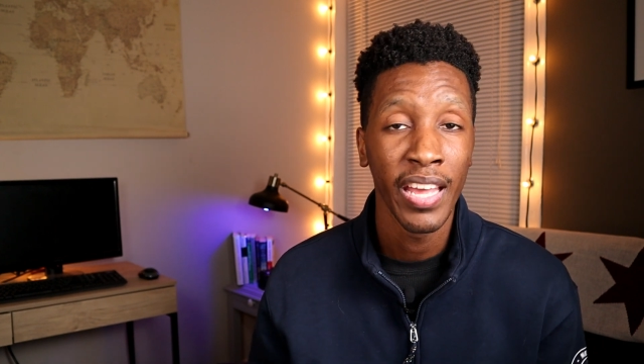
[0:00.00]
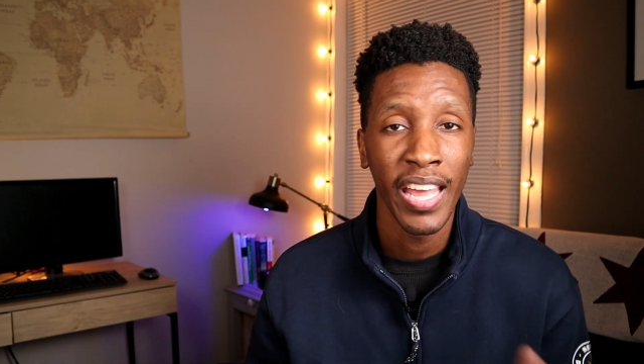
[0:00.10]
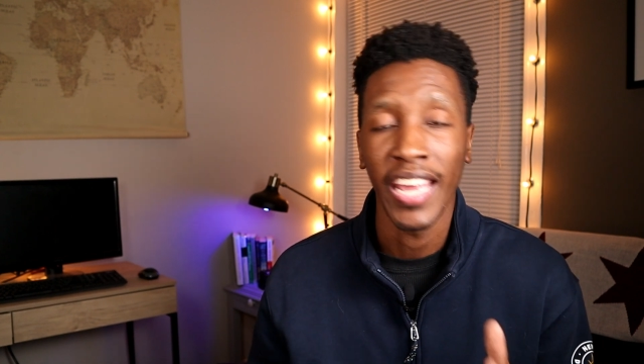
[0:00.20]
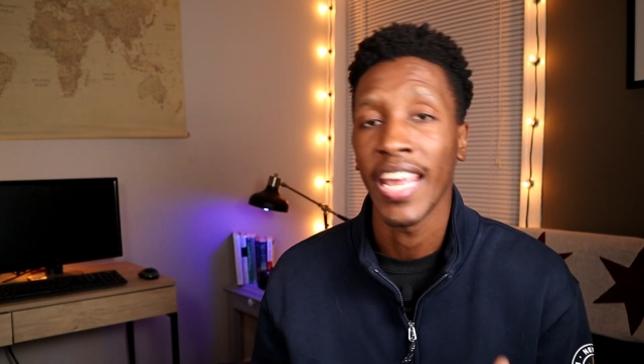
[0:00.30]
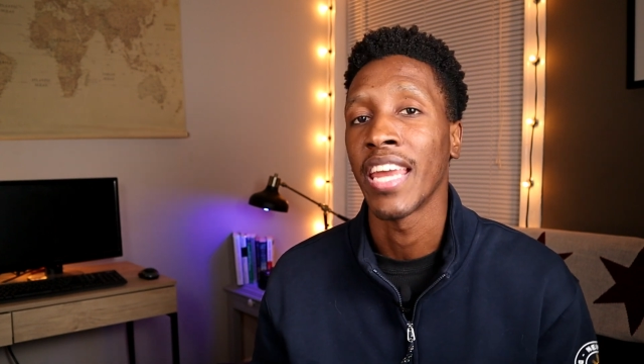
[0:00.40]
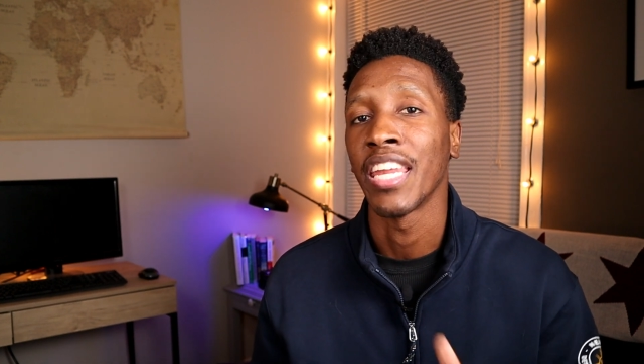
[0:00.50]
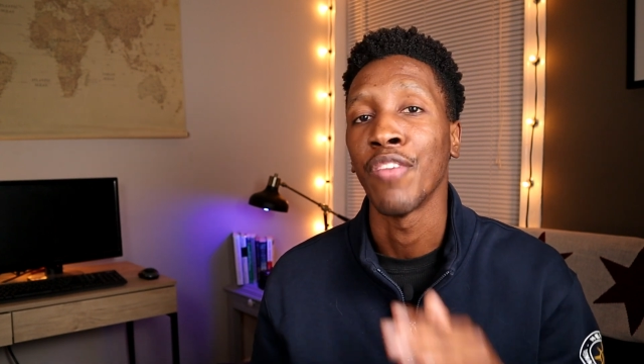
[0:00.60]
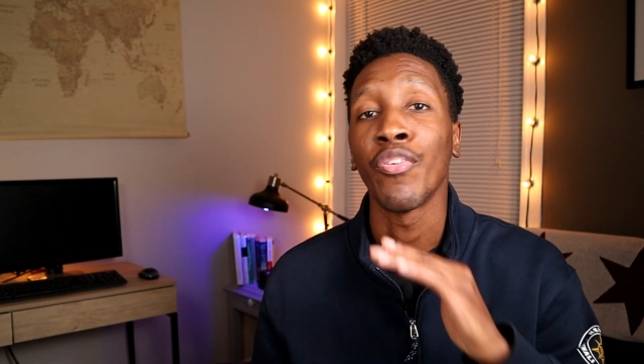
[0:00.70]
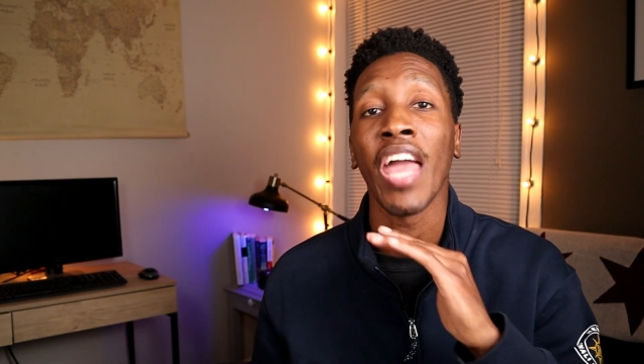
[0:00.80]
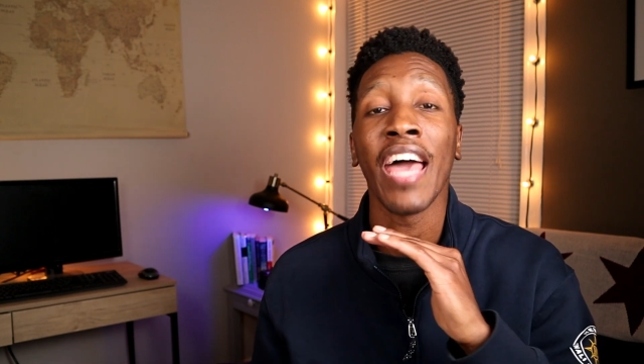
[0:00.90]
Again, if
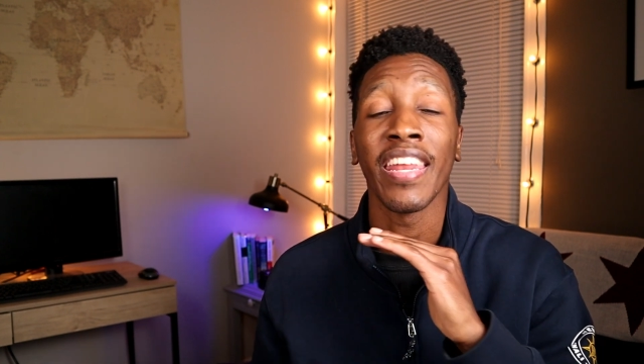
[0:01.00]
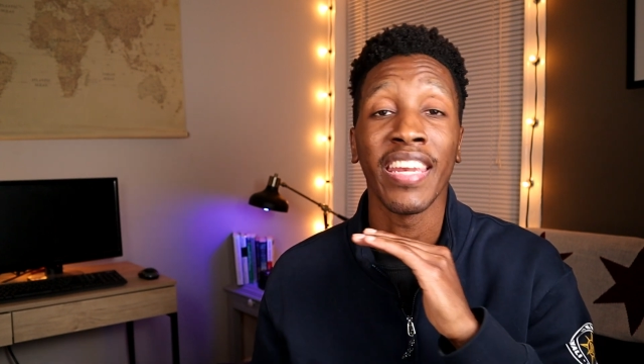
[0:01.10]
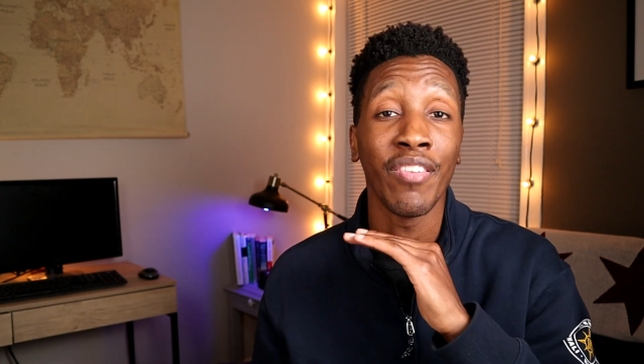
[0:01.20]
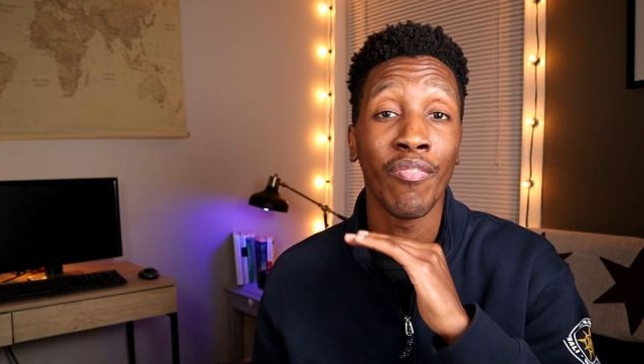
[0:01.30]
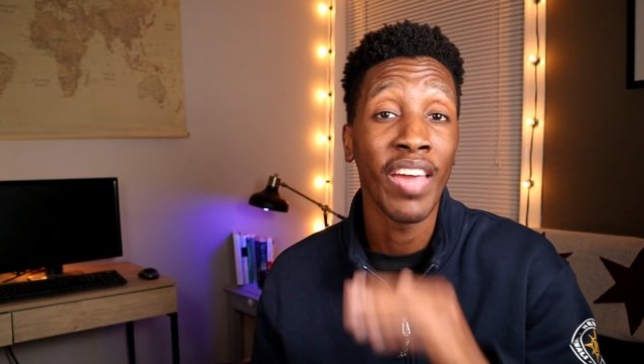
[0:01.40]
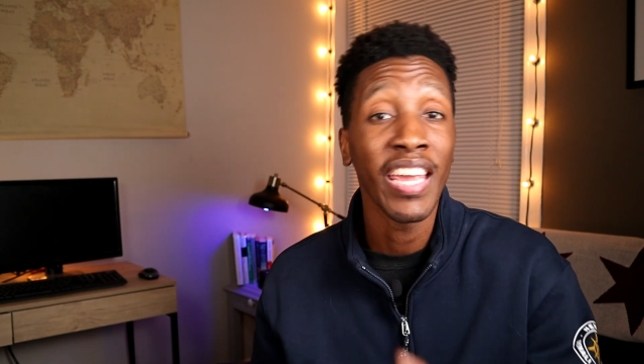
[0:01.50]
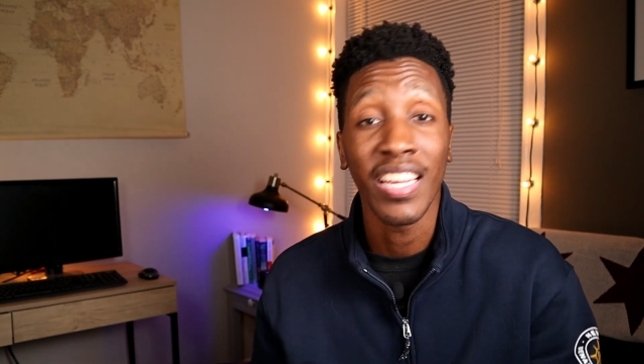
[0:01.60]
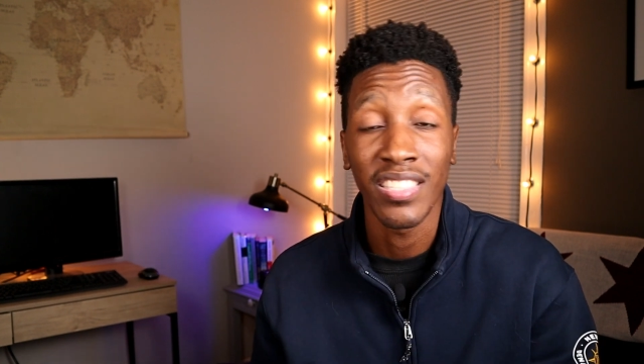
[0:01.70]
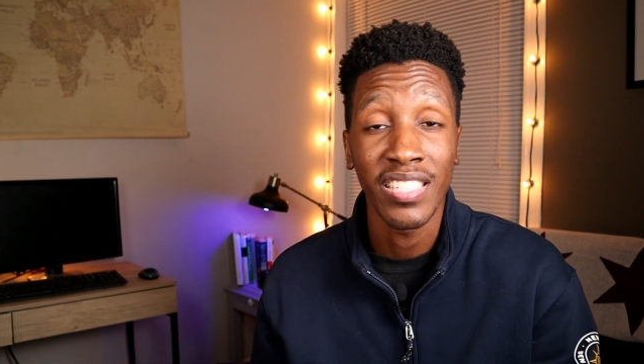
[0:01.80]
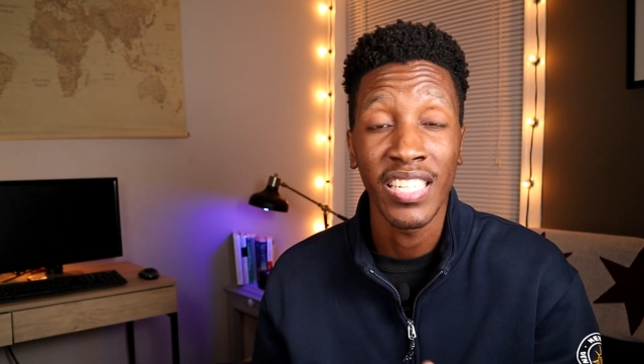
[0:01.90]
you had any
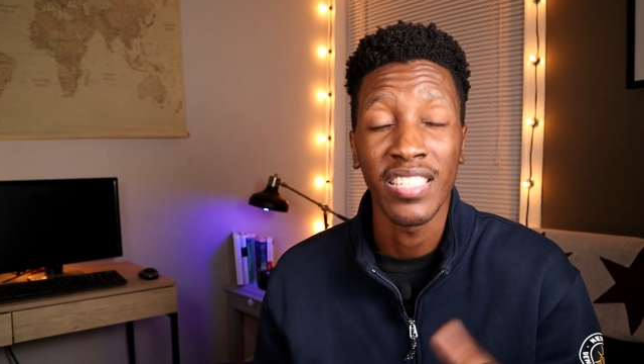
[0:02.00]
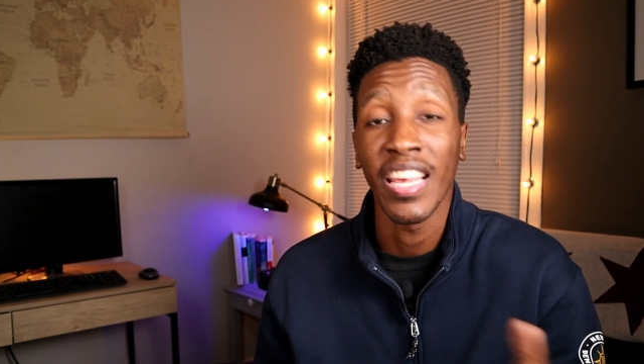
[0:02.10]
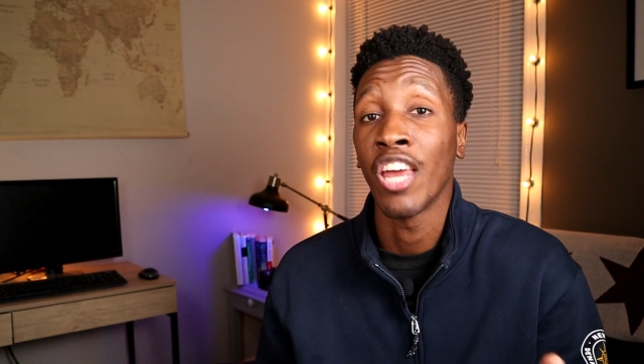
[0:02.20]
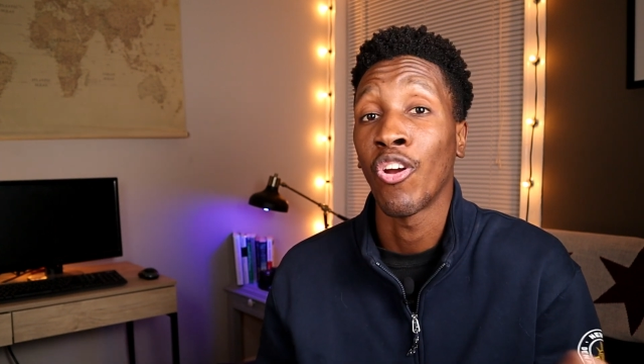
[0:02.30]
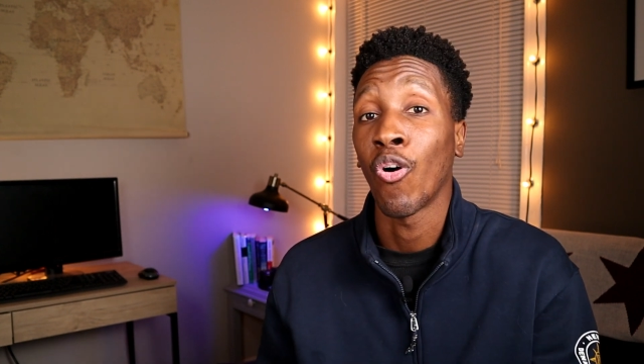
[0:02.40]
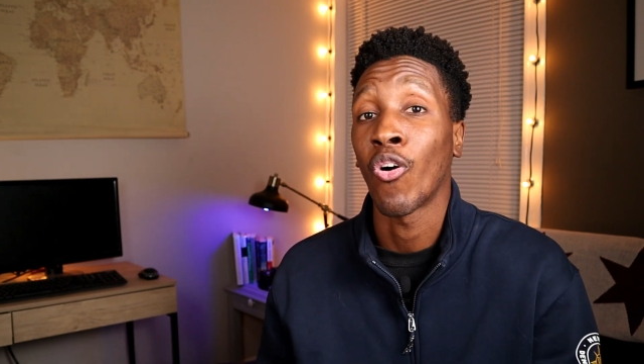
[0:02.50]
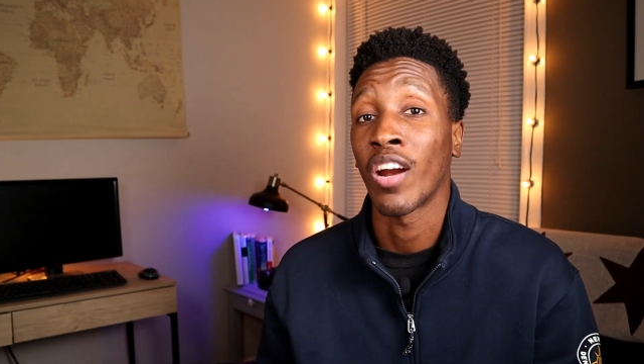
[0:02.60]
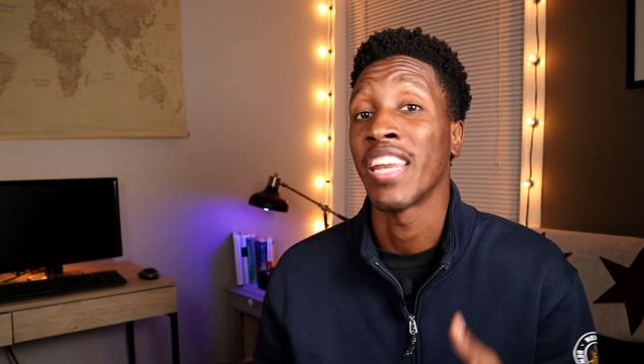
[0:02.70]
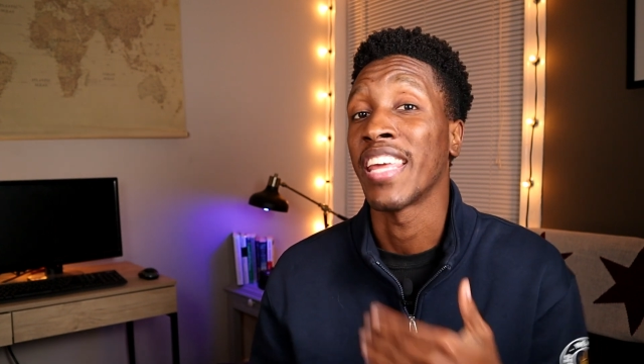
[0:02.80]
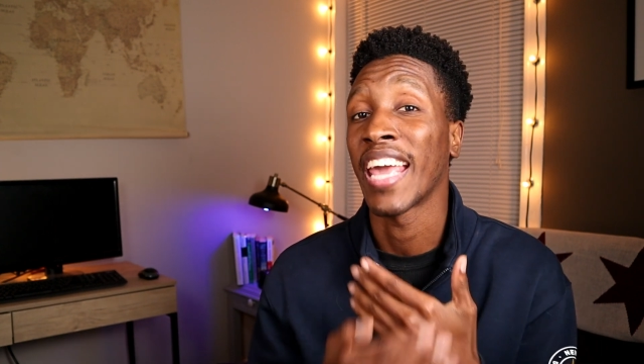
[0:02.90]
vacancies and or
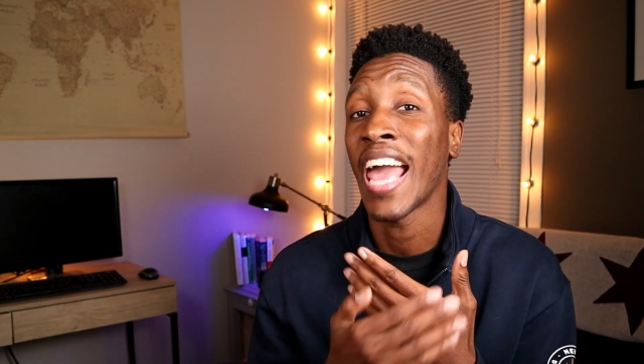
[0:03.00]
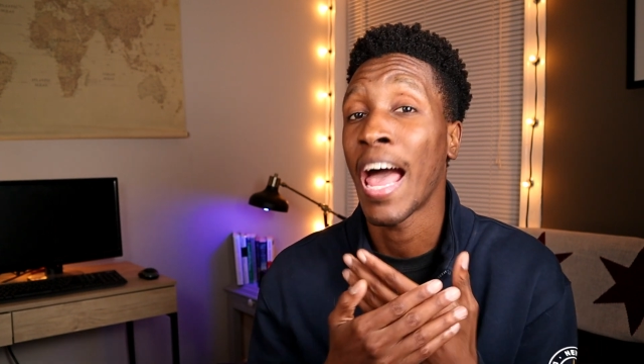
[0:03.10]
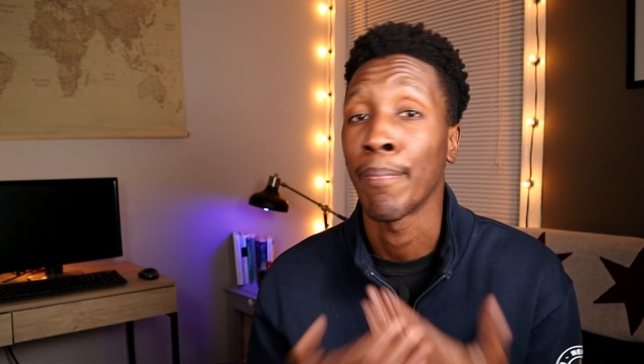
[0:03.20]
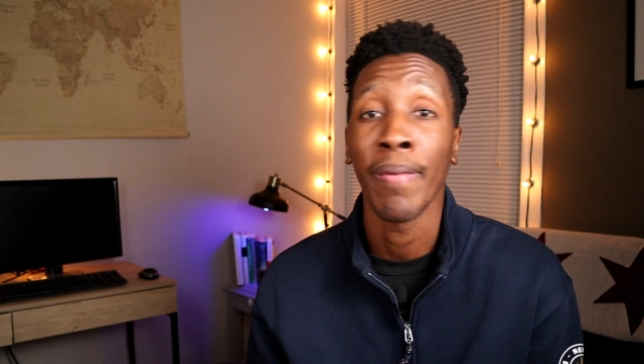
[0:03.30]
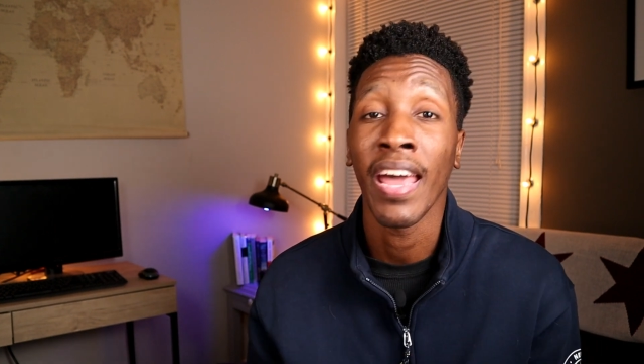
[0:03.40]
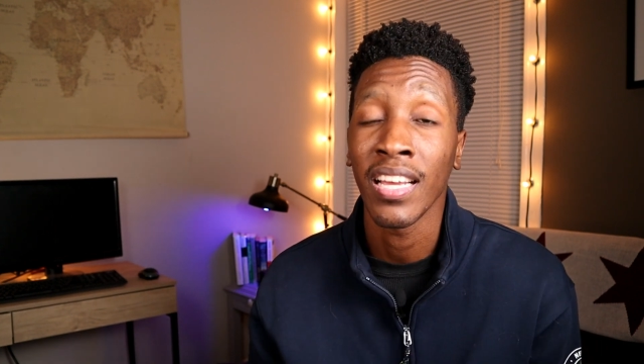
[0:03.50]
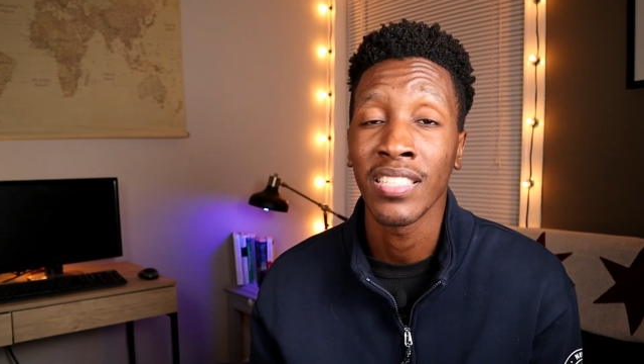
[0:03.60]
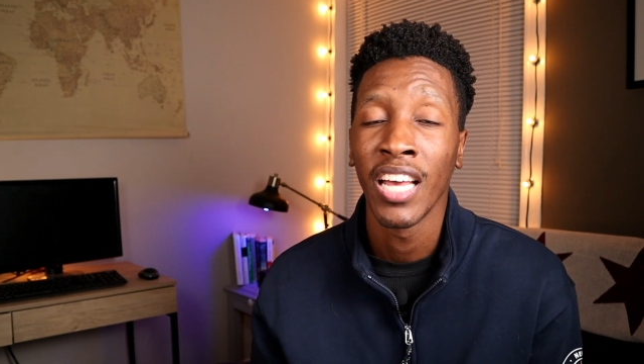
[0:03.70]
any capex,